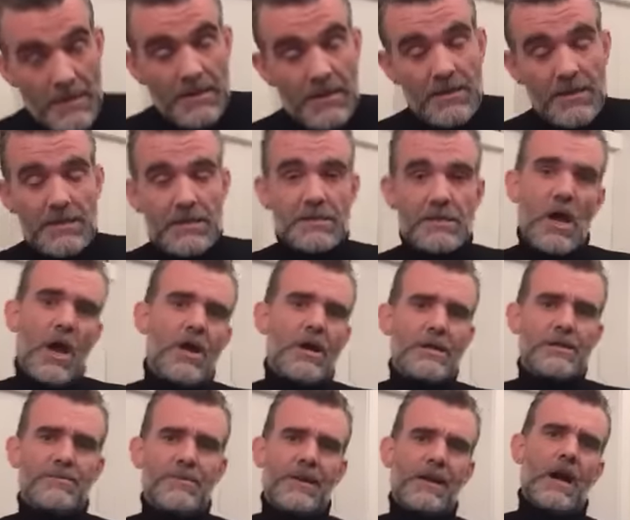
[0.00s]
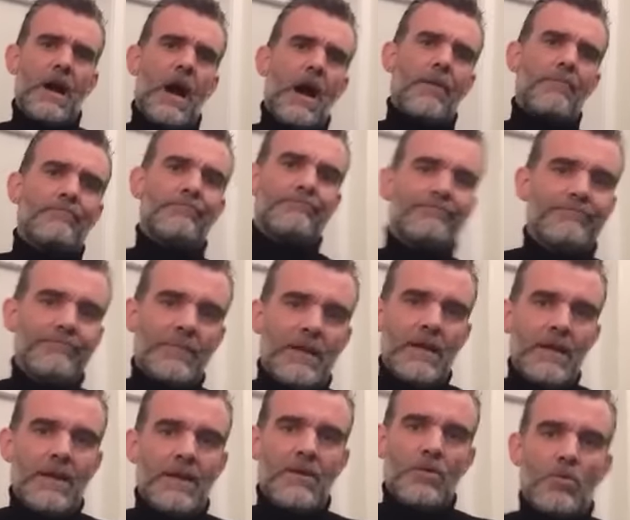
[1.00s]
this song has become.
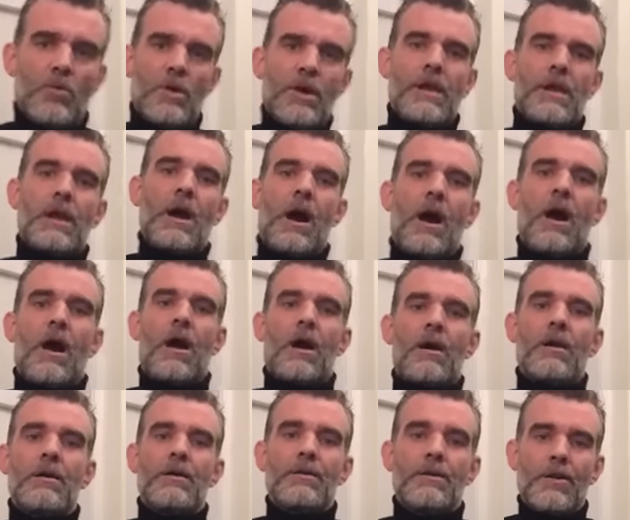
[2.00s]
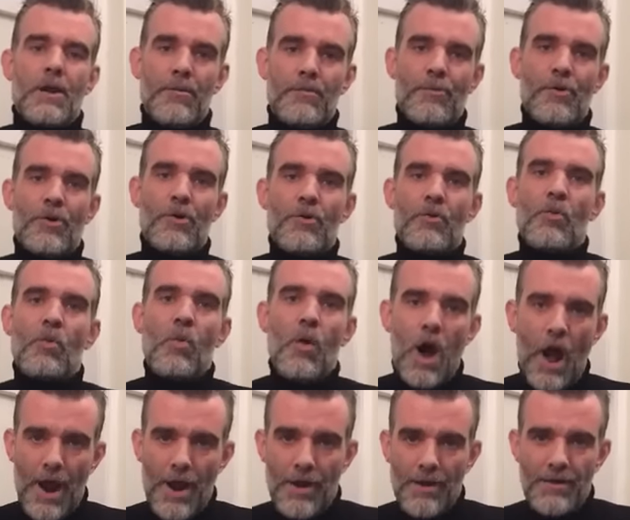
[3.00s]
We Are Number
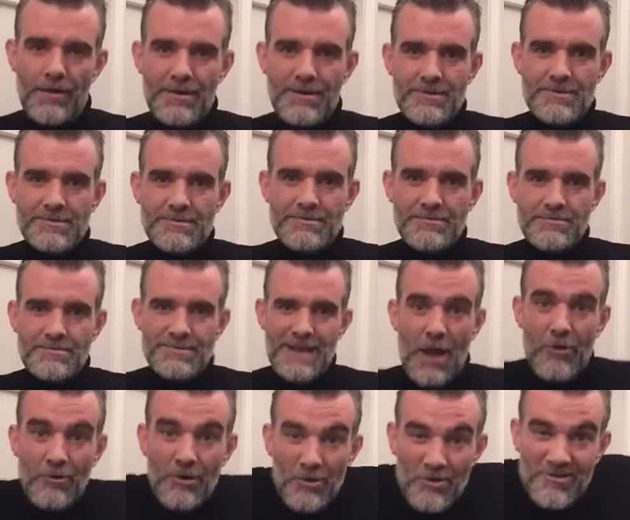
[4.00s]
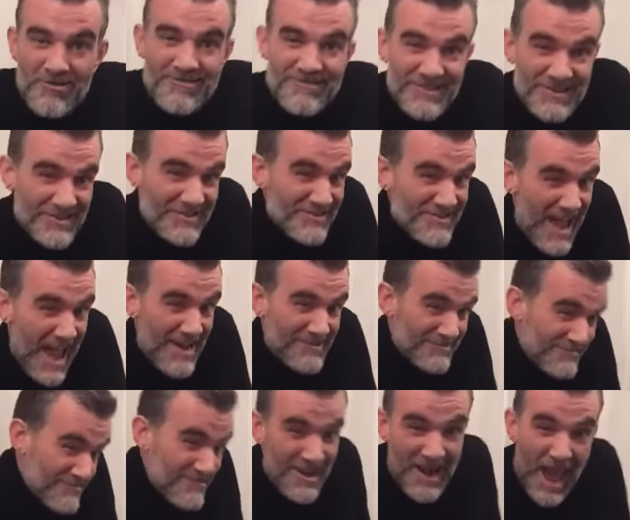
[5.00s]
One. Now look at this net
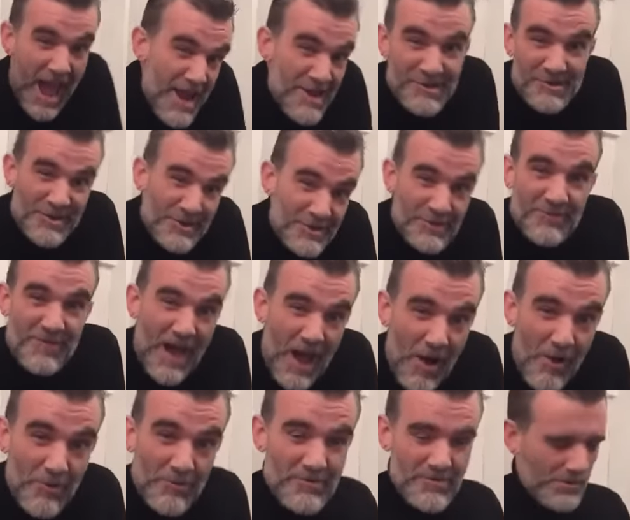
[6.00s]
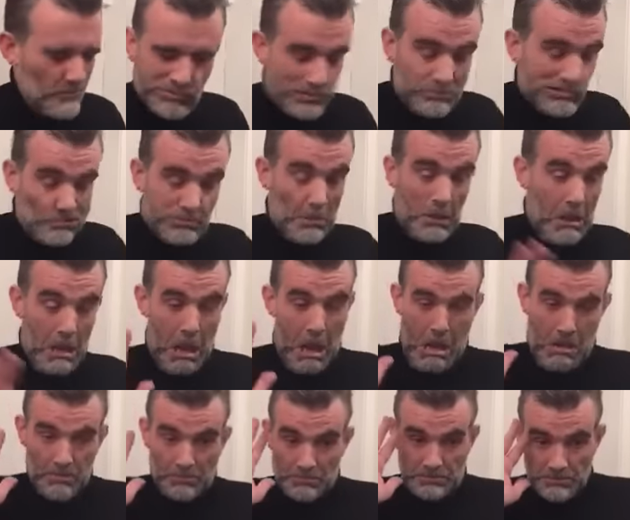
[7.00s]
that I just found.
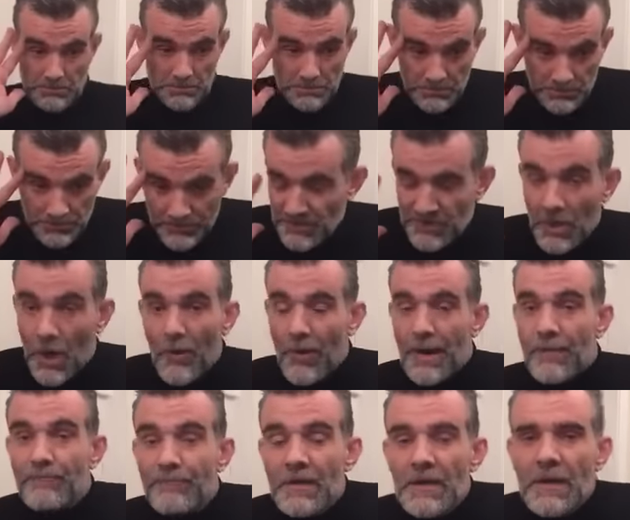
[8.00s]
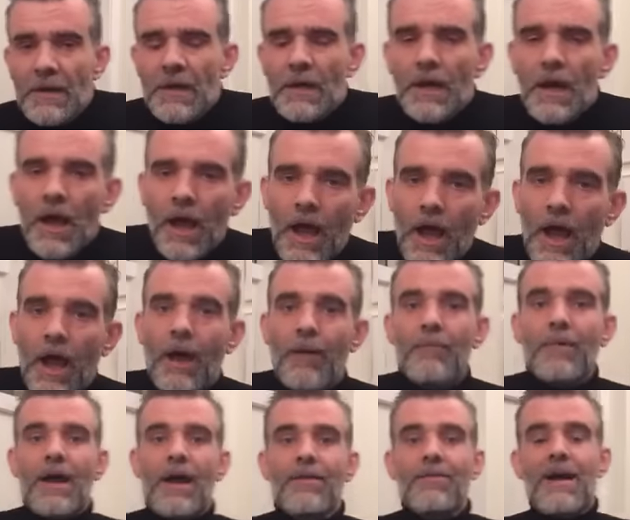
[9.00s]
Sorry.
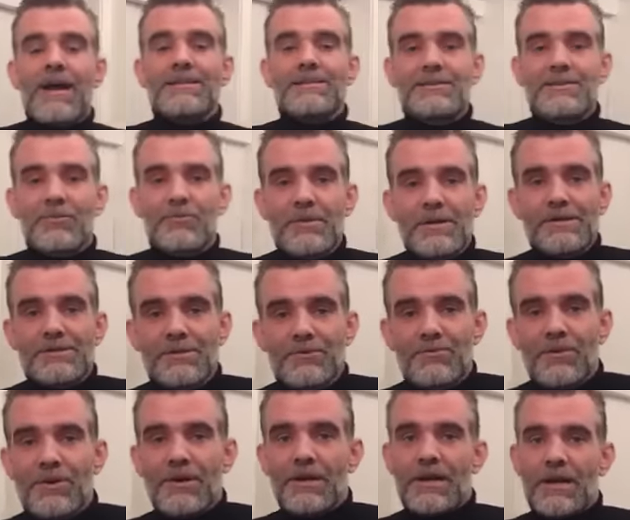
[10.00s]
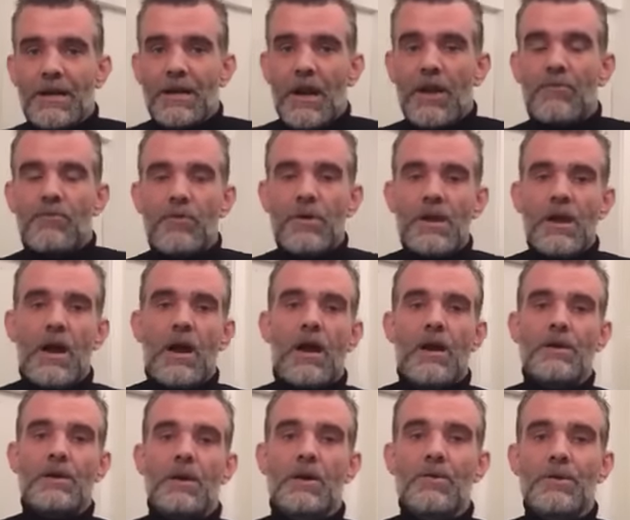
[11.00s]
Um, and that's the reason we're here. And we
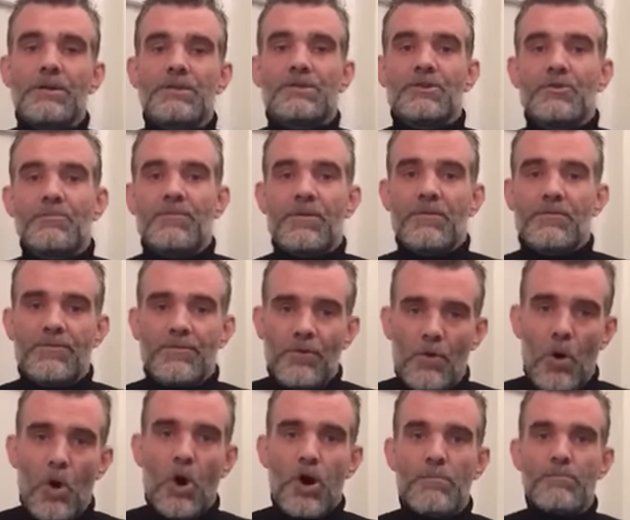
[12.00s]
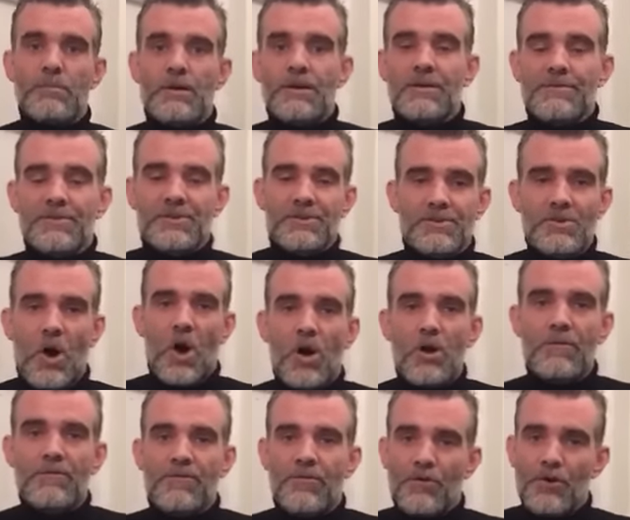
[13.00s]
are going to perform the
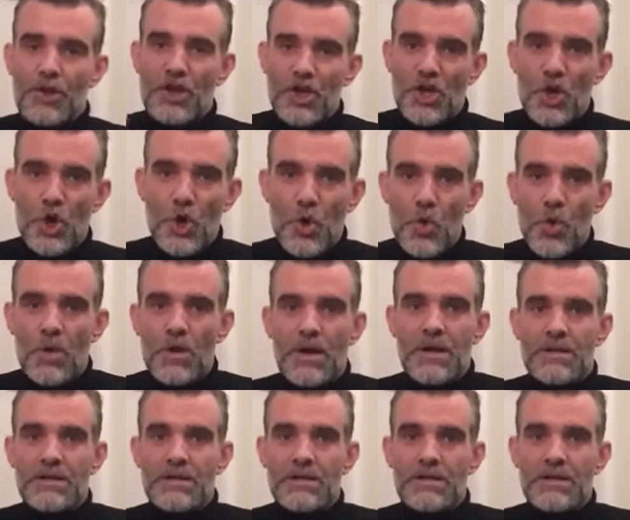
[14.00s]
song for you,